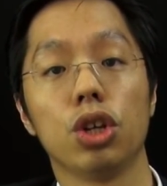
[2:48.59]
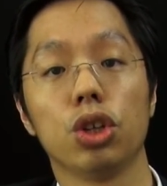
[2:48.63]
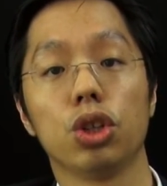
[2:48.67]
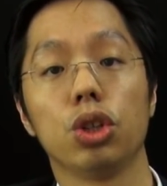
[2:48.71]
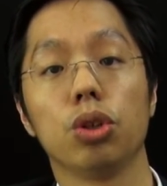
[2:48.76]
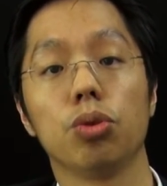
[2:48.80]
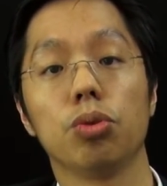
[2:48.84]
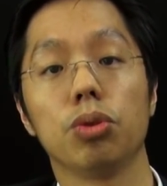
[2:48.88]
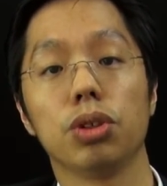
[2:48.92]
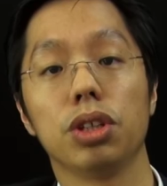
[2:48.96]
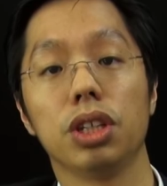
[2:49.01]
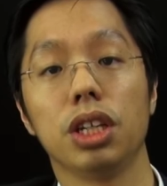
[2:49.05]

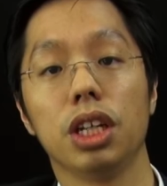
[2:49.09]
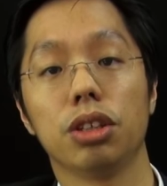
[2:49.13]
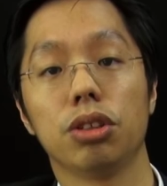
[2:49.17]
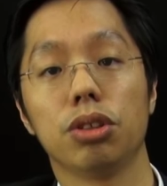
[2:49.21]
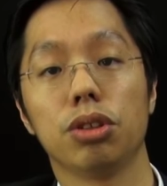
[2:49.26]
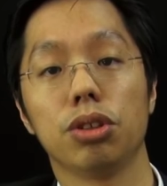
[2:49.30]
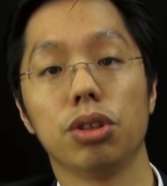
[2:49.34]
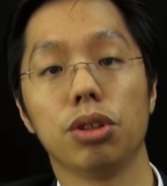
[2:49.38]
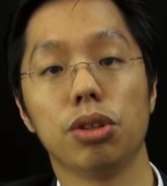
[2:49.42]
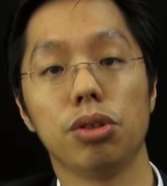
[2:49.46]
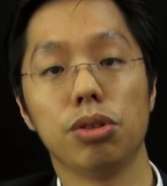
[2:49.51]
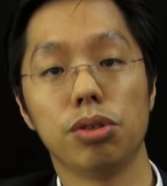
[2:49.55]
You would need to
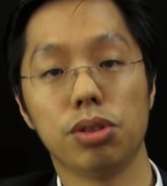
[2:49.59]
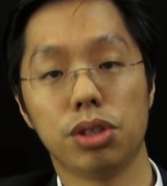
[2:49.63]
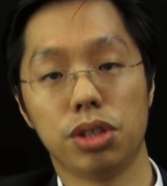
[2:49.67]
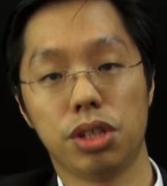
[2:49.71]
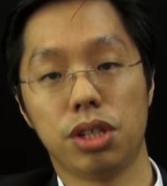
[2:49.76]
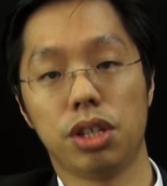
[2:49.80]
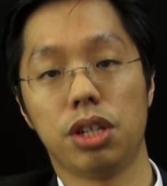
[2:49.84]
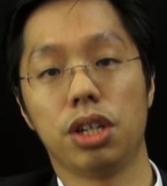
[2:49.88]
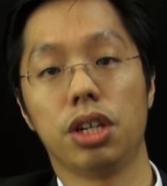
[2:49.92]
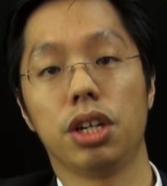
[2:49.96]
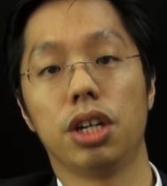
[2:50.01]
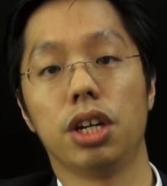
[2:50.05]

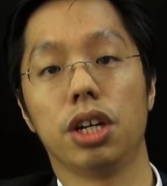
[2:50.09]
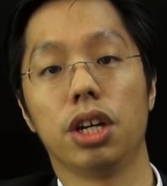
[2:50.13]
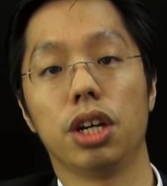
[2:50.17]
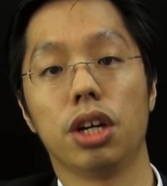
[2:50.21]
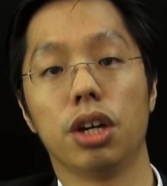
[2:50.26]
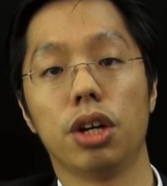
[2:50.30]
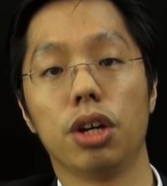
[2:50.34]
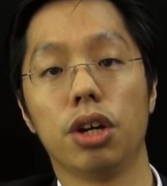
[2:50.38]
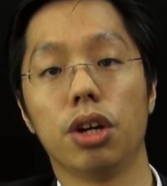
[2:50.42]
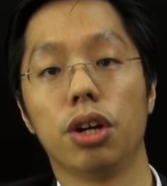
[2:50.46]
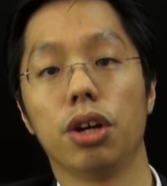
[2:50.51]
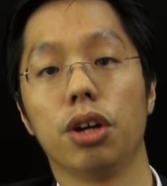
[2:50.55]
use
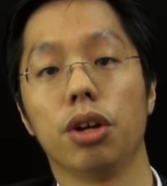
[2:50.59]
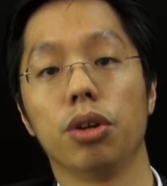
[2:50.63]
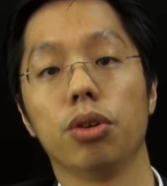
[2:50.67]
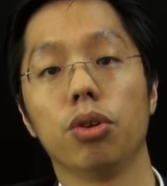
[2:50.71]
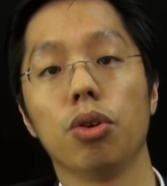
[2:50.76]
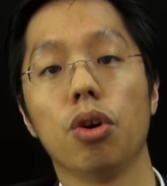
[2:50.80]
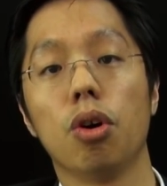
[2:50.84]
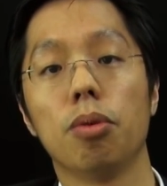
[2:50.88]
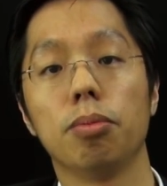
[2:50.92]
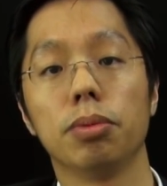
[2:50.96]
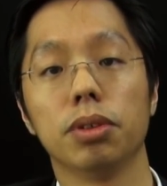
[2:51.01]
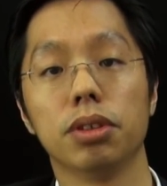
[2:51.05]
a
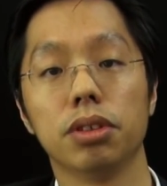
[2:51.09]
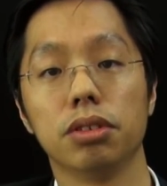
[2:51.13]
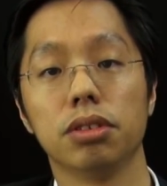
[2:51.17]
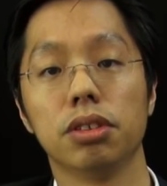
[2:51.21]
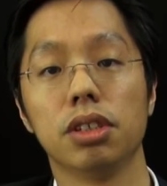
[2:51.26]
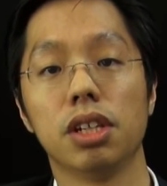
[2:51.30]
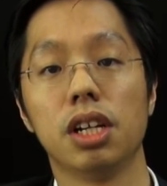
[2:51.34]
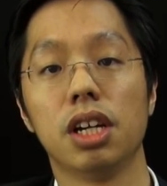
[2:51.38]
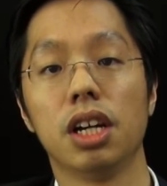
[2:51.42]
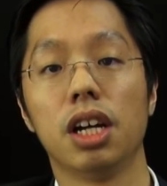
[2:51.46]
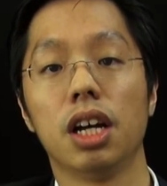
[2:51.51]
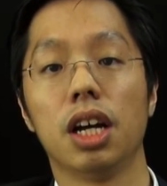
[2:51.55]
normal
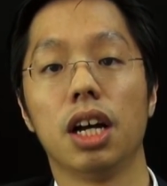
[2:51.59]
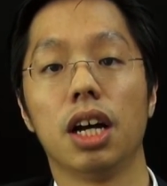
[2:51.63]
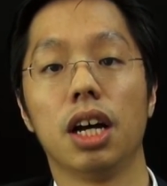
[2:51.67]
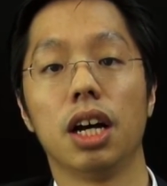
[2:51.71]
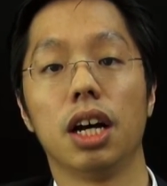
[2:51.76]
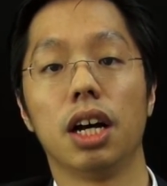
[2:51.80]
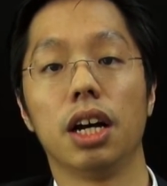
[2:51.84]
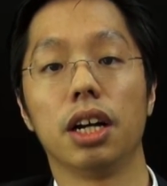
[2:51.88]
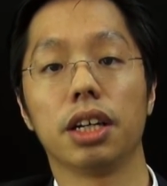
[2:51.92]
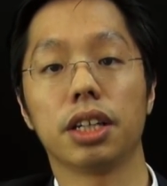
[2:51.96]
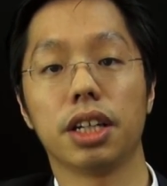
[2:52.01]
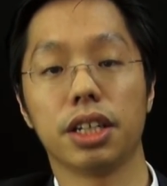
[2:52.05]

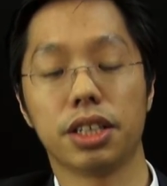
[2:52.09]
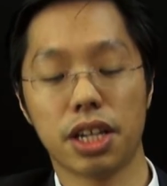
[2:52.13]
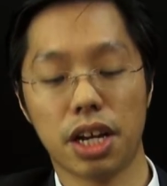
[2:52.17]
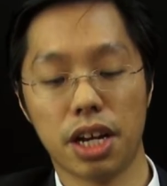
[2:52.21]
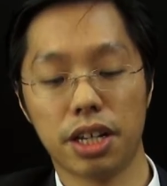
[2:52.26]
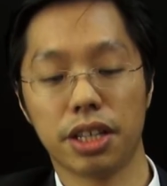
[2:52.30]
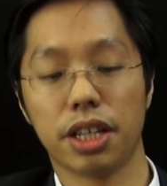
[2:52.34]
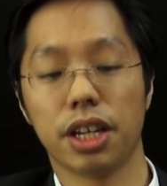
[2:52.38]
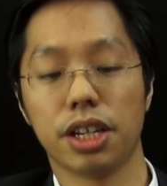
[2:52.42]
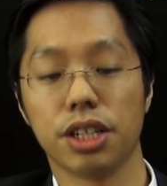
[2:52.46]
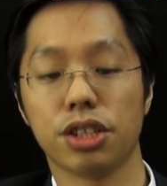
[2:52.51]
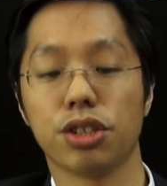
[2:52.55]

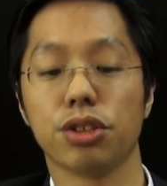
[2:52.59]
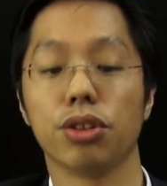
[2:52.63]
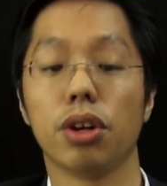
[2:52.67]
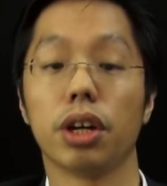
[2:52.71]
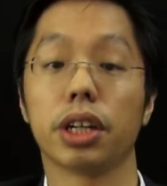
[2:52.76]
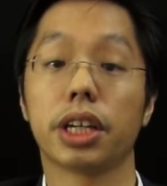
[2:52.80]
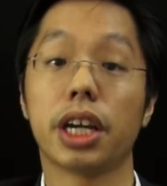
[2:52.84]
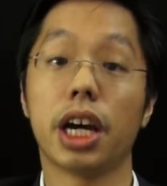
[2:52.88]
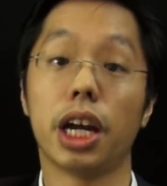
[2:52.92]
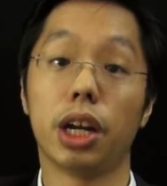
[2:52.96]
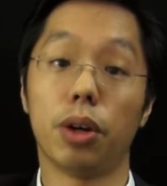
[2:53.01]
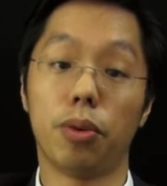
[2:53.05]
guitar that is
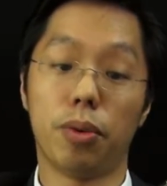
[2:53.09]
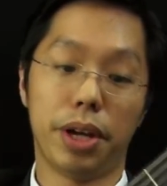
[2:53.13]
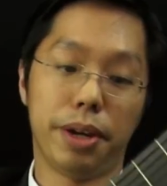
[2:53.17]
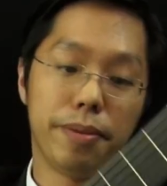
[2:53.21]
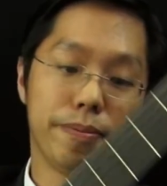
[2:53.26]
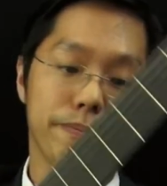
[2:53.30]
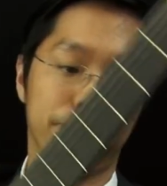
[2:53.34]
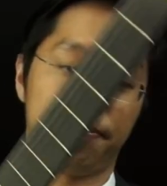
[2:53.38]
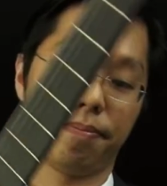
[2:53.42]
not cut away.